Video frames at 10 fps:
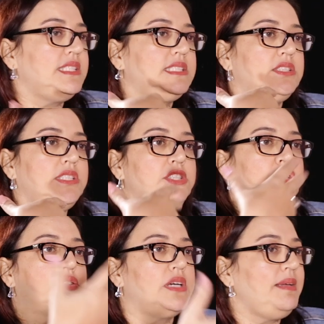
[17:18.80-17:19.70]
this
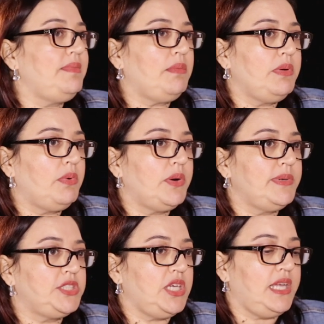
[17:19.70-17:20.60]
dream that we want to
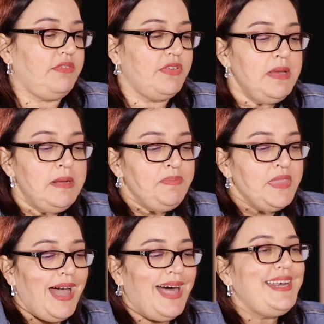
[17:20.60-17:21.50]
achieve.
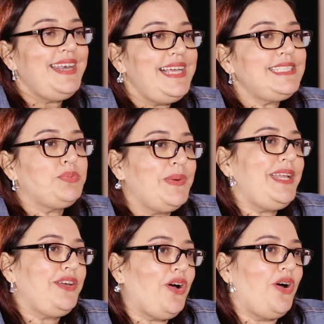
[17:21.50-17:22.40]
Unless
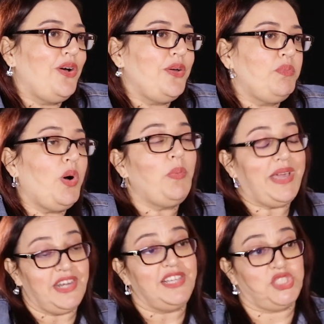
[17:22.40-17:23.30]
we know what we're
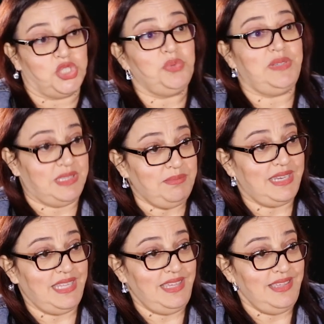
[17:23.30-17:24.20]
going to do with the
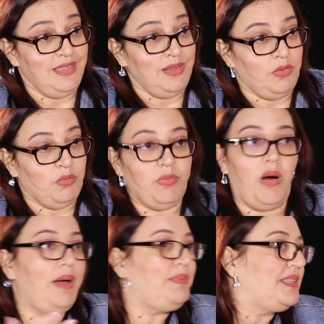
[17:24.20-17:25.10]
money,
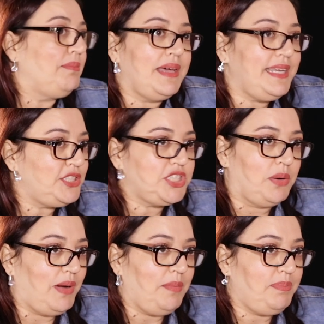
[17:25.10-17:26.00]
why would the money
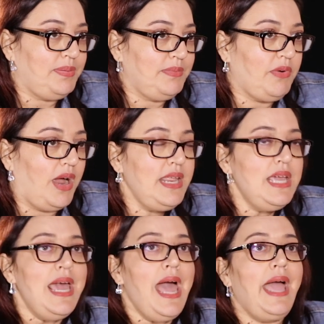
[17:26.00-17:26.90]
show up, right?
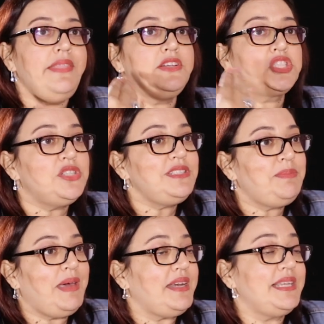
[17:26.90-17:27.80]
And the truth
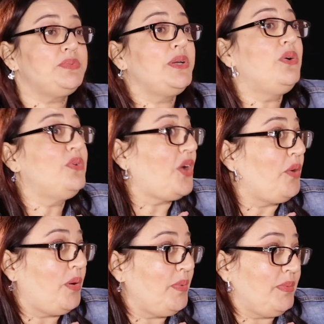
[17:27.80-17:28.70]
about it is we all know
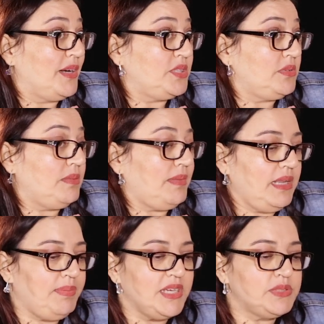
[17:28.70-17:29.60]
what we want to do with the
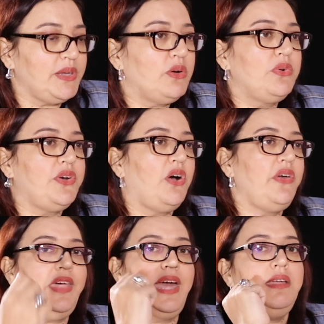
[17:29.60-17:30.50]
money because we all
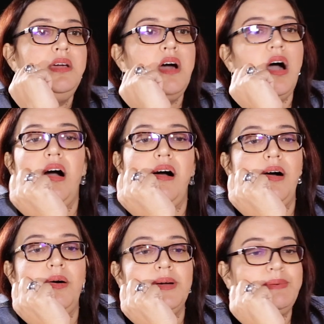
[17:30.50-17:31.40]
know that,
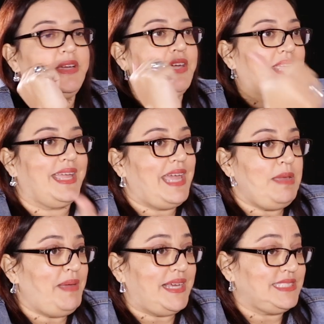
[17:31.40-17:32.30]
oh, we've got to
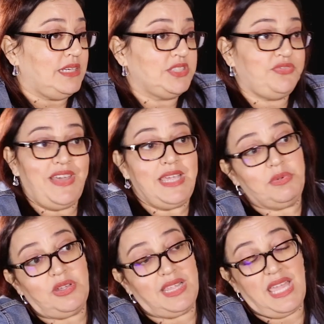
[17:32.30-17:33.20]
keep ourselves fed,
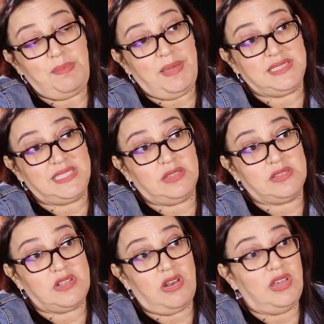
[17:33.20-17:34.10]
we've got to keep
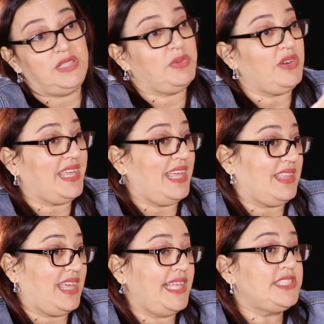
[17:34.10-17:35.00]
ourselves clothed, we've got to get
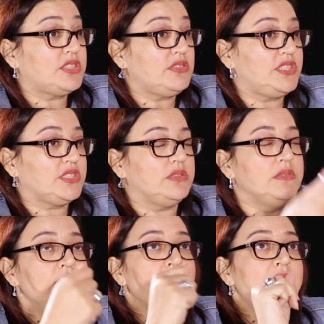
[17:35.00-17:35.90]
the kids through
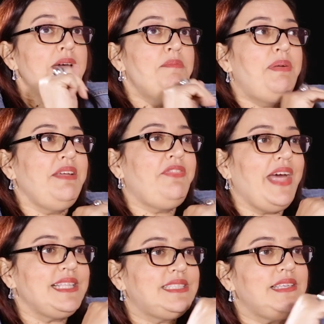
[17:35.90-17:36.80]
school. But if
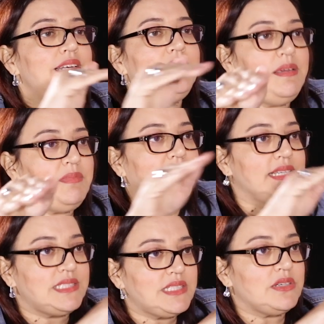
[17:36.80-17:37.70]
that's the
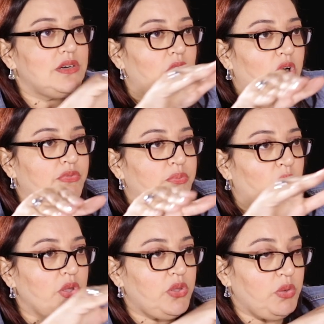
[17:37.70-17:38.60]
limit of
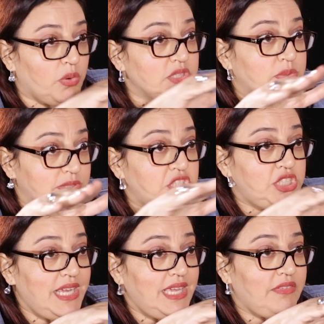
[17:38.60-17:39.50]
what you want to
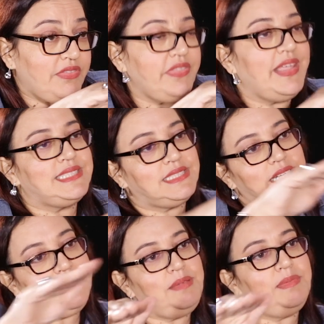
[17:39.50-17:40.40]
achieve, then that's the
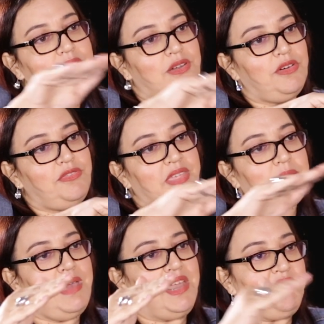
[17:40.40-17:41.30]
limit of the
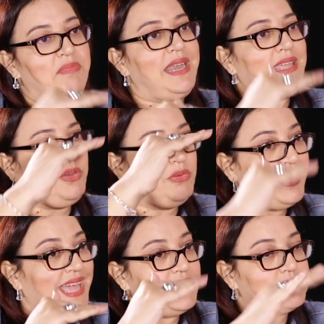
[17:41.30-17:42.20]
amount of money you'll
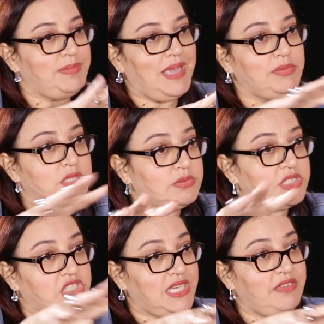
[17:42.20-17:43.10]
get to be able to
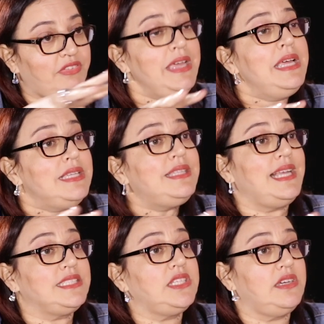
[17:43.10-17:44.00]
achieve
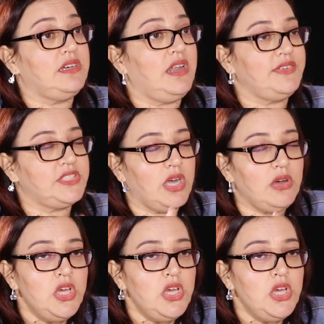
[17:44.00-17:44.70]
that certain lifestyle.